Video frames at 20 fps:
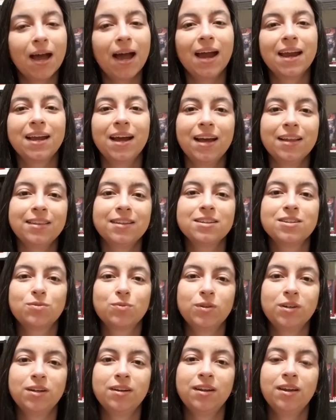I got this
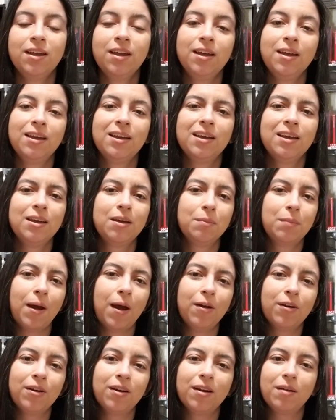one,
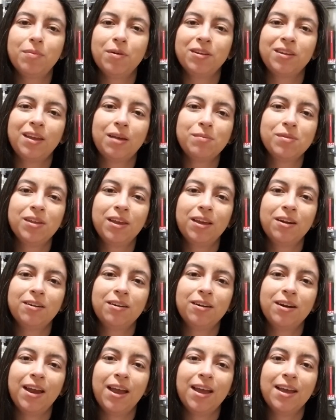powered it up on the
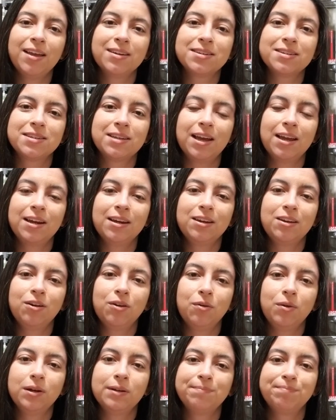emulator, and decided, you
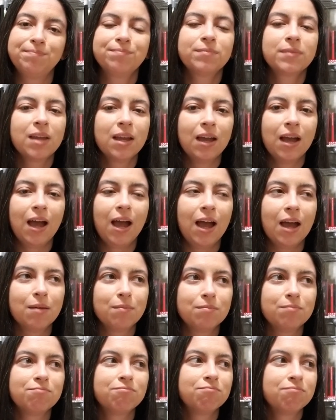know what,
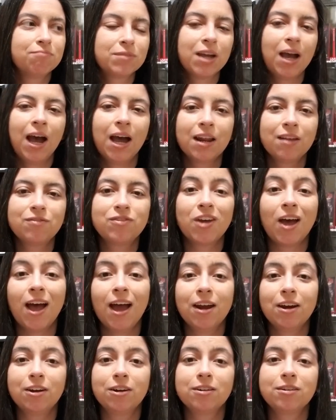I'm kind of
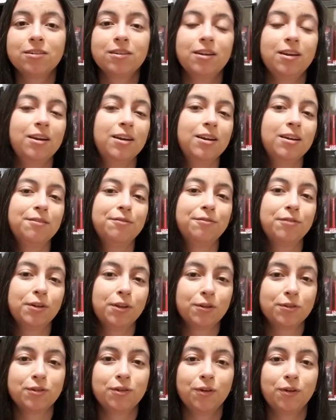tired. Uh, for
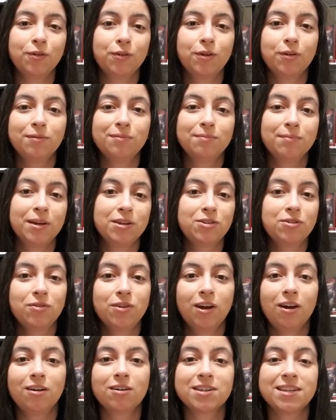those who don't know, my two
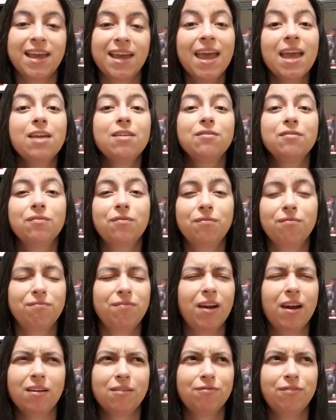dogs hate
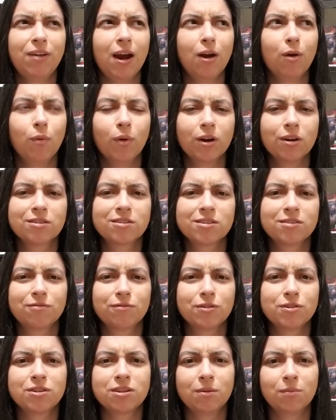fi fireworks
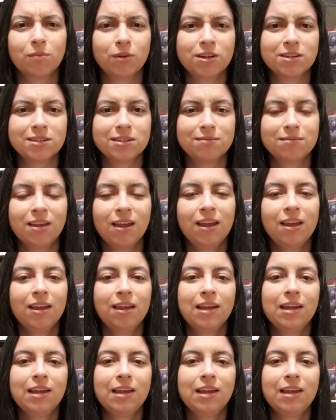for some reason.